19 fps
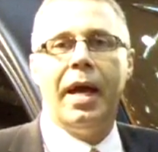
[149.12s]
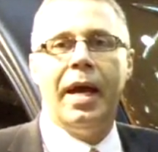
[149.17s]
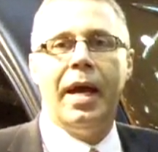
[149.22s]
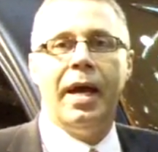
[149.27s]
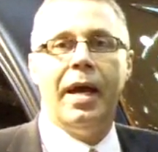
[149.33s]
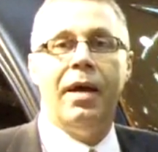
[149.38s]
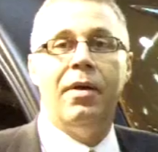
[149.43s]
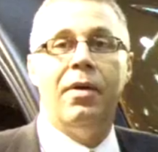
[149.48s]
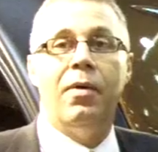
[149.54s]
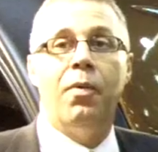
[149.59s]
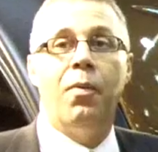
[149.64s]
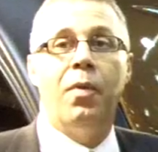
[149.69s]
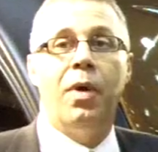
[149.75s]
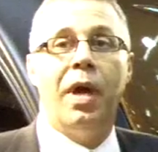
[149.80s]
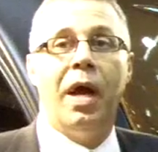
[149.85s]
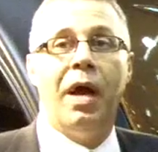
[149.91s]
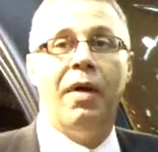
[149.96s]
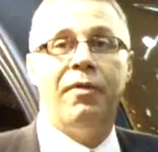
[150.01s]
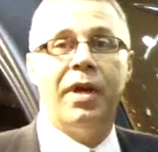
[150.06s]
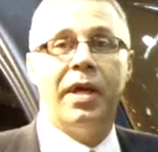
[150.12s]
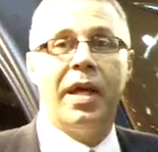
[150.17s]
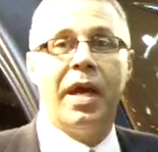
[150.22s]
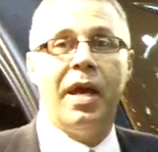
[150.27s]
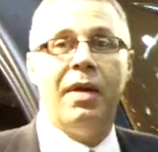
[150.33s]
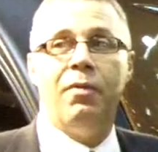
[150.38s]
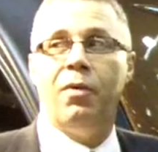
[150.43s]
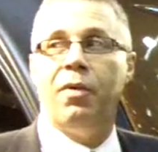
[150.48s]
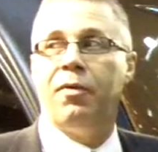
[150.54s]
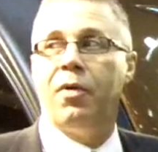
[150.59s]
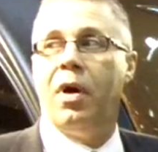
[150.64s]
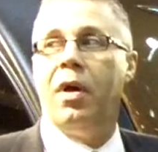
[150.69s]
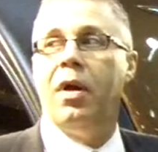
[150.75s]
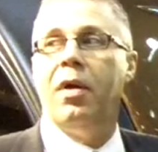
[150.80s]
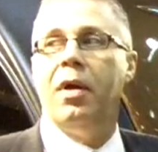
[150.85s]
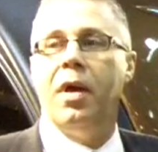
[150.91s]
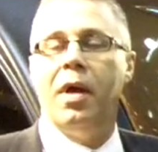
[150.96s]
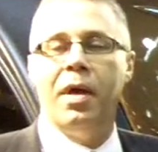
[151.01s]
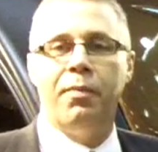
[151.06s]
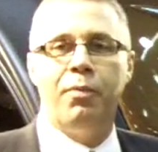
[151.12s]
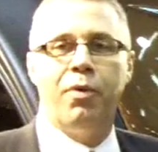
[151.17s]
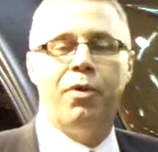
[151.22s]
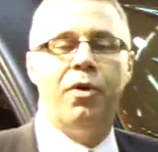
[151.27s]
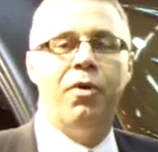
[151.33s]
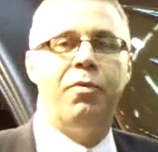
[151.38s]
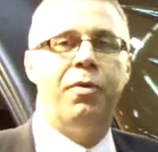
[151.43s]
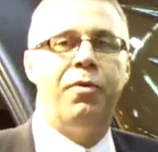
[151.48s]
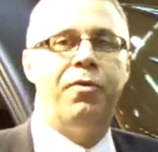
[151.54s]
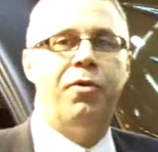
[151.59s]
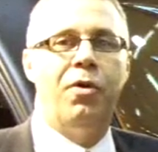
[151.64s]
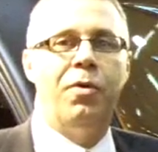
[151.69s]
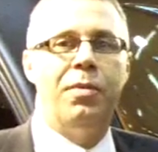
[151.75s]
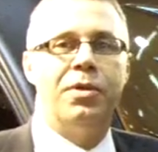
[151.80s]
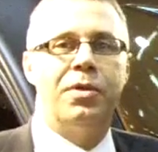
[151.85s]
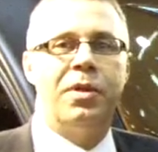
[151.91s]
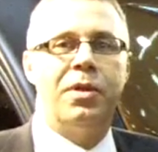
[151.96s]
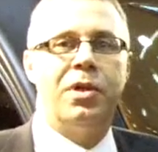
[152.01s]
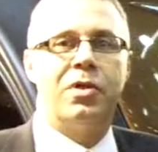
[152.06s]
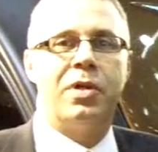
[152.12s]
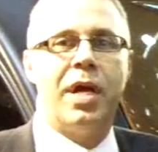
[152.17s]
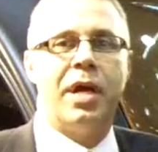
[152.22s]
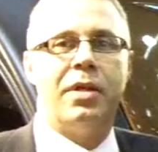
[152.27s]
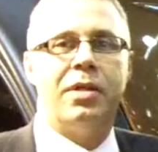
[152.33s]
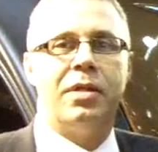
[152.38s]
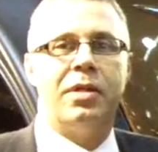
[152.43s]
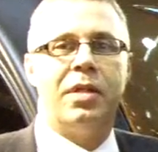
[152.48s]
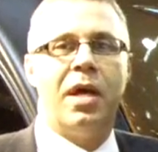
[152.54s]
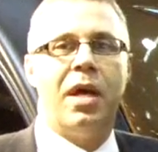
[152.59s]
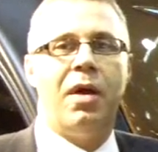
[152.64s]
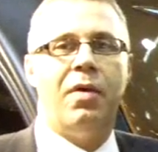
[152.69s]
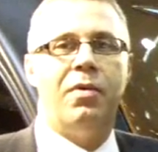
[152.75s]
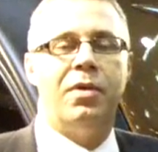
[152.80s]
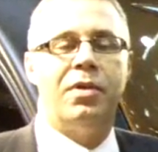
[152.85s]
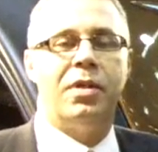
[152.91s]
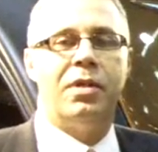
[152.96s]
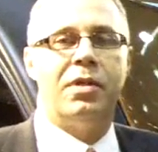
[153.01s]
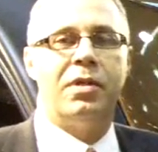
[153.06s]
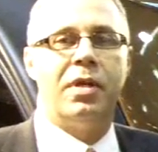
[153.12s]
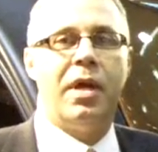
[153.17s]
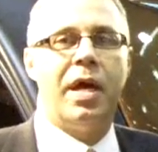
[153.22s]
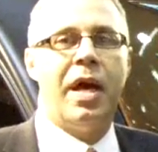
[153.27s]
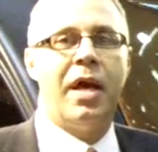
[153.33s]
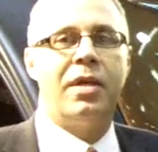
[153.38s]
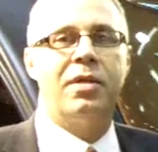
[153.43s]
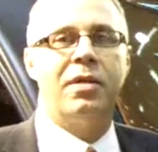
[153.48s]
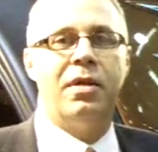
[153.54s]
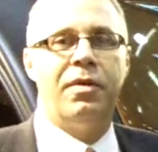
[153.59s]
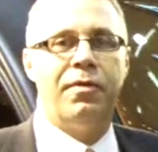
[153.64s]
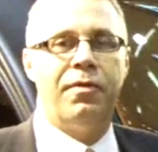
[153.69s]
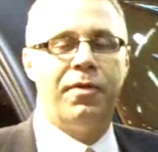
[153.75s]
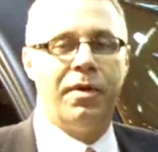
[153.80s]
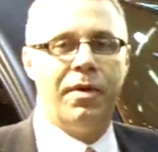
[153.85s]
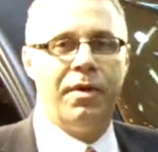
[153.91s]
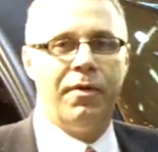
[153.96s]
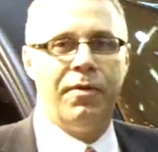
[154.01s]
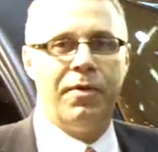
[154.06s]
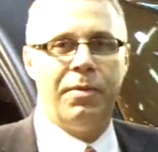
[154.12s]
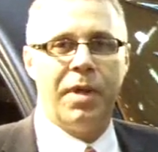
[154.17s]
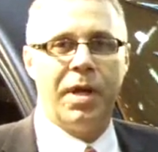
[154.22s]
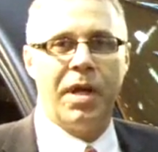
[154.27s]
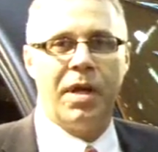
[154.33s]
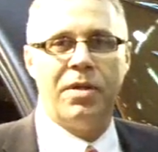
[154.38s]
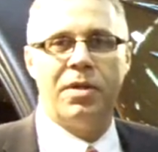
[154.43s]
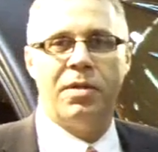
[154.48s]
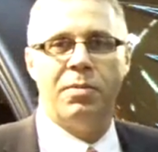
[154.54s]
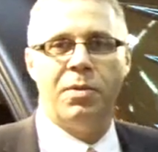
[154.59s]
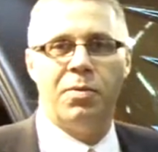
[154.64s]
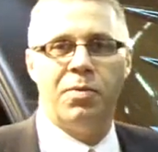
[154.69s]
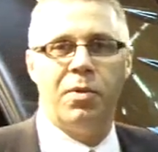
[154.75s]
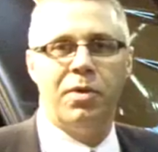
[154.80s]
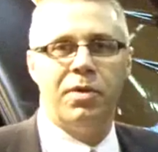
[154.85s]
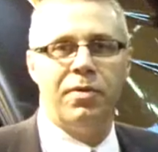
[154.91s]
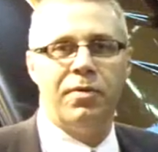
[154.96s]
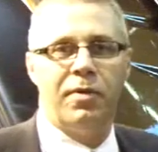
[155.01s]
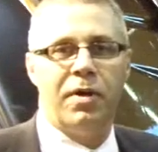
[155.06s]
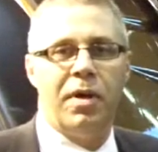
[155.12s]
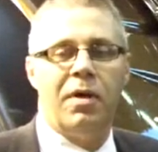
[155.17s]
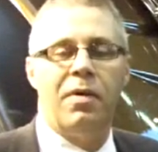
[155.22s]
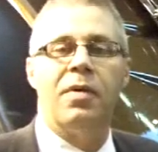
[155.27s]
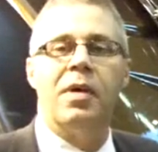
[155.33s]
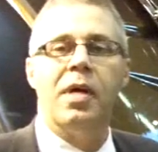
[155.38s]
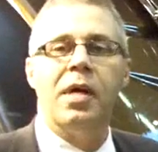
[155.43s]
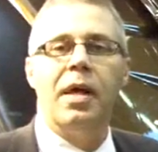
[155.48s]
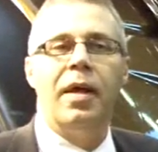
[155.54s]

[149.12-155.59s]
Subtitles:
And we've got improved performance on the tractors now, which is excellent from the customer's point of view.